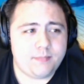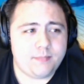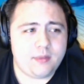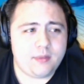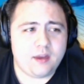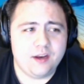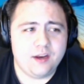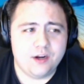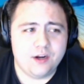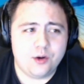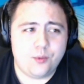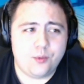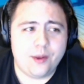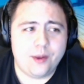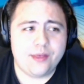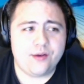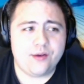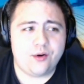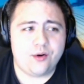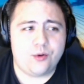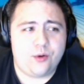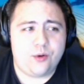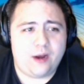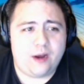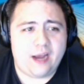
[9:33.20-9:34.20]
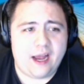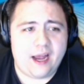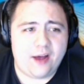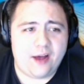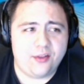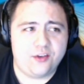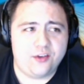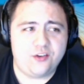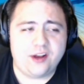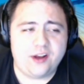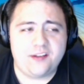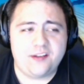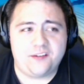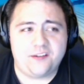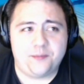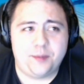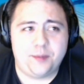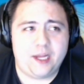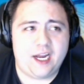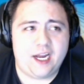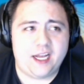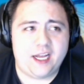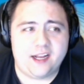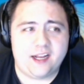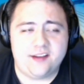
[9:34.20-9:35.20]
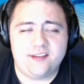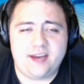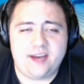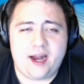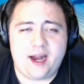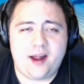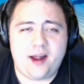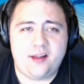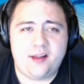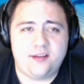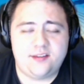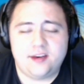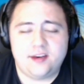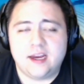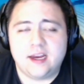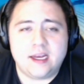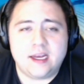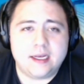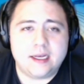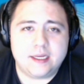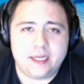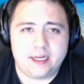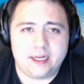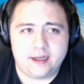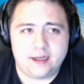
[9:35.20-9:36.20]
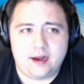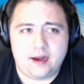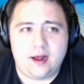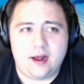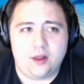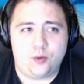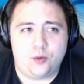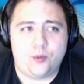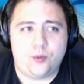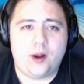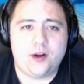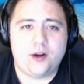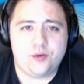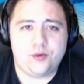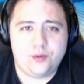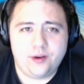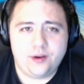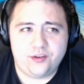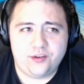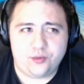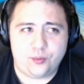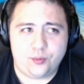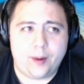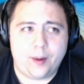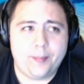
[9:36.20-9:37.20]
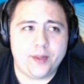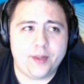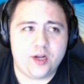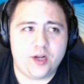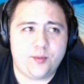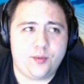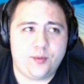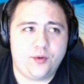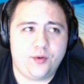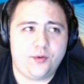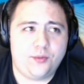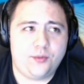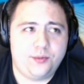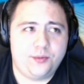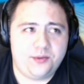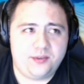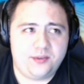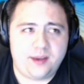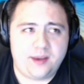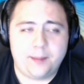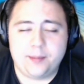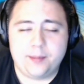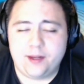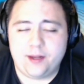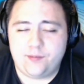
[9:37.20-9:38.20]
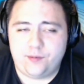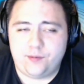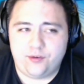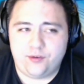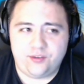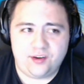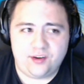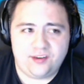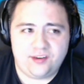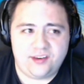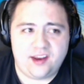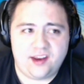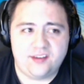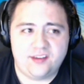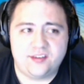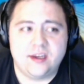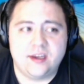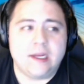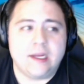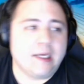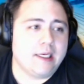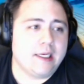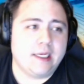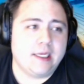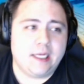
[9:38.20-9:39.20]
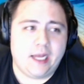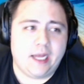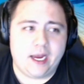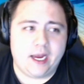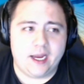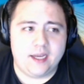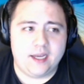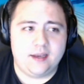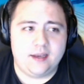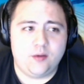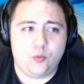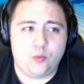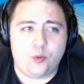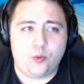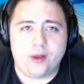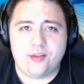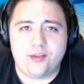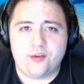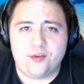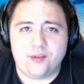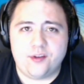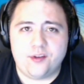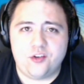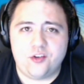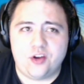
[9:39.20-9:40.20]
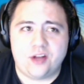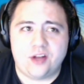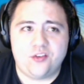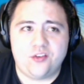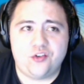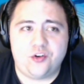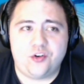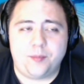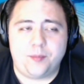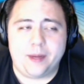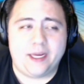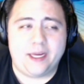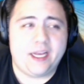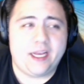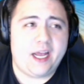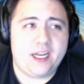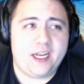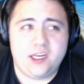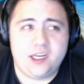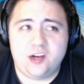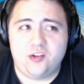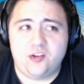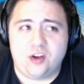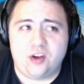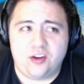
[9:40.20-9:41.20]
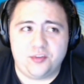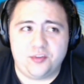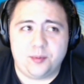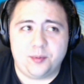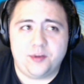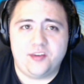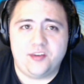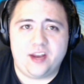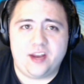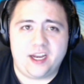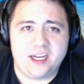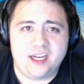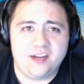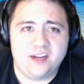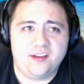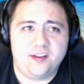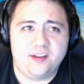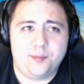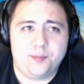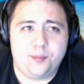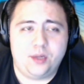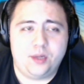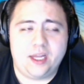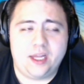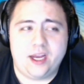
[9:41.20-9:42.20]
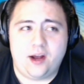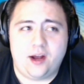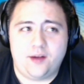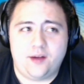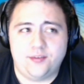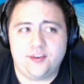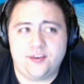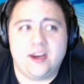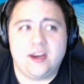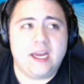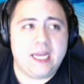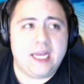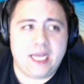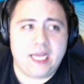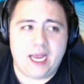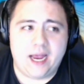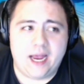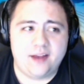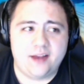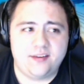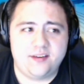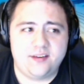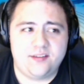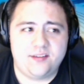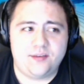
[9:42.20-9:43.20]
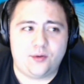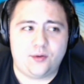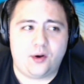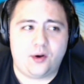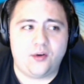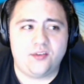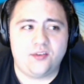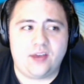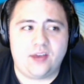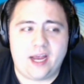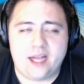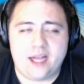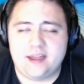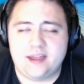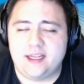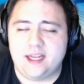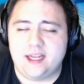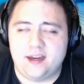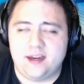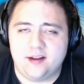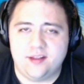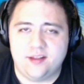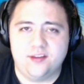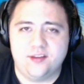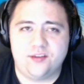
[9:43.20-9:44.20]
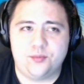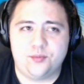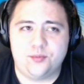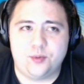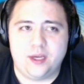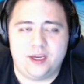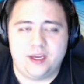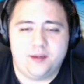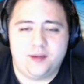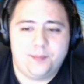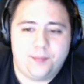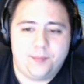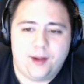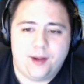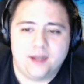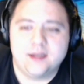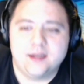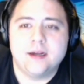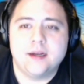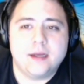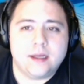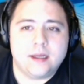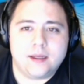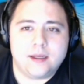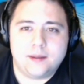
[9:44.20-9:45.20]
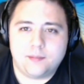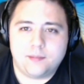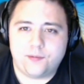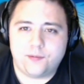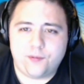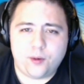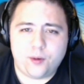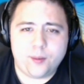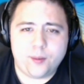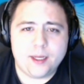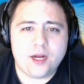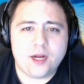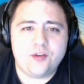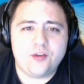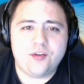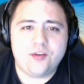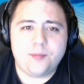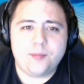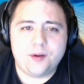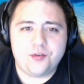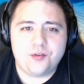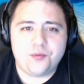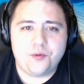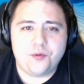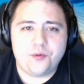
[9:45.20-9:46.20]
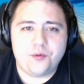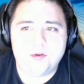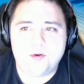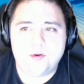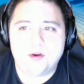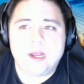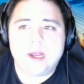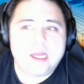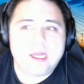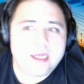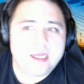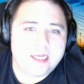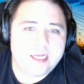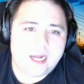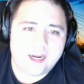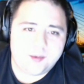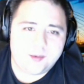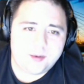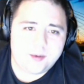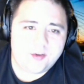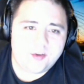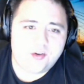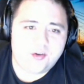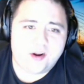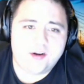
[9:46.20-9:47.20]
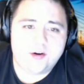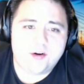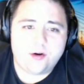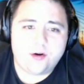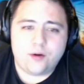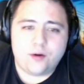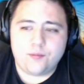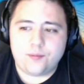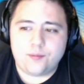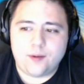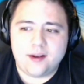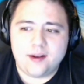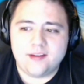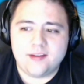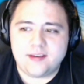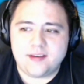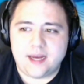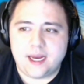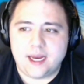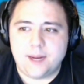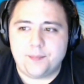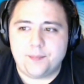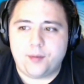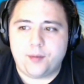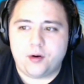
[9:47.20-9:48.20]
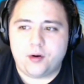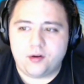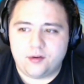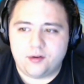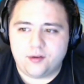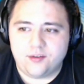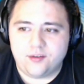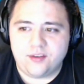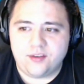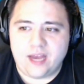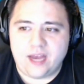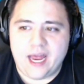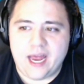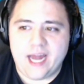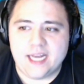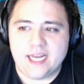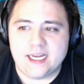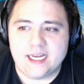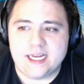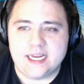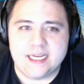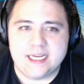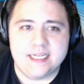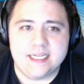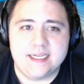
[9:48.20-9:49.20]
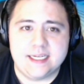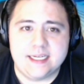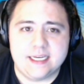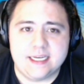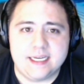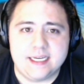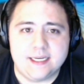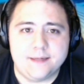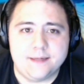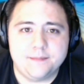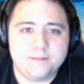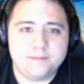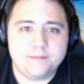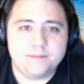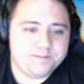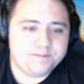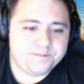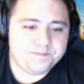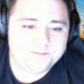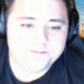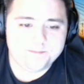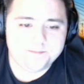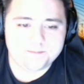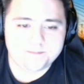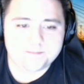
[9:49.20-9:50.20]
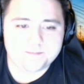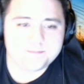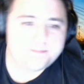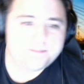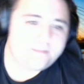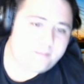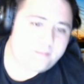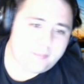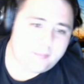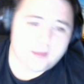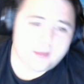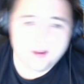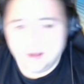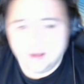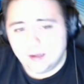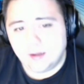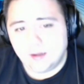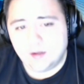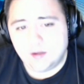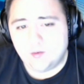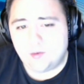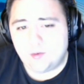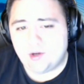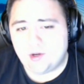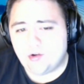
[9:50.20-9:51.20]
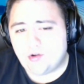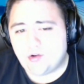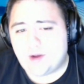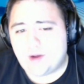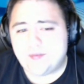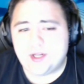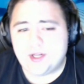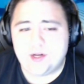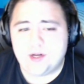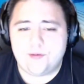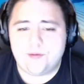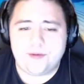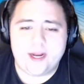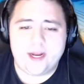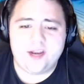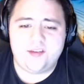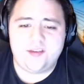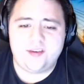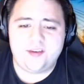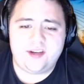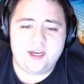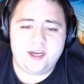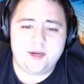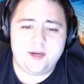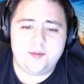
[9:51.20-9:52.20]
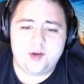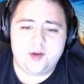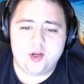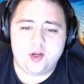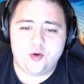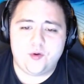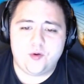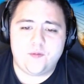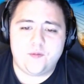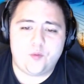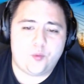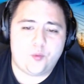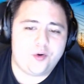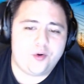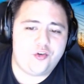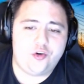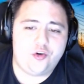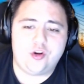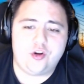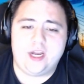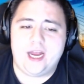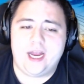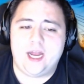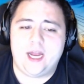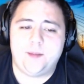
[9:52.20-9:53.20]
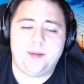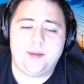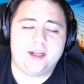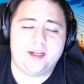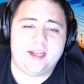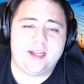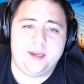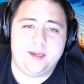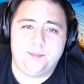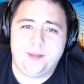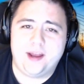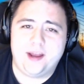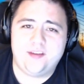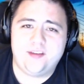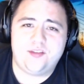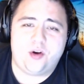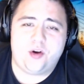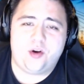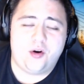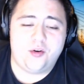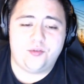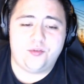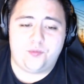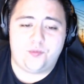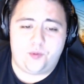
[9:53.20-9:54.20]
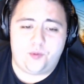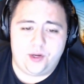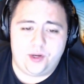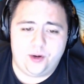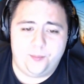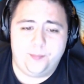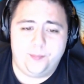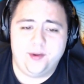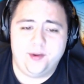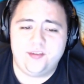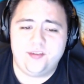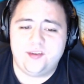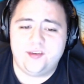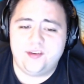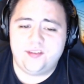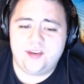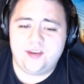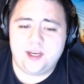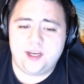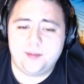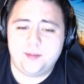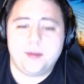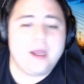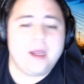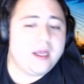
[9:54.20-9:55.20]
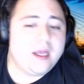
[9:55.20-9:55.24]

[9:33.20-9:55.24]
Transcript: you know whether how the Jets have played against Dallas and Colorado is a replicable template for success, and whether the Jets should make any adjustments heading into the playoffs as it starts at the end of this week. But before we go too much further, I do want to shout out our friends and partners at Indeed. When you're drafting your fantasy team, do you ever wish you could handpick the best stars for your business team?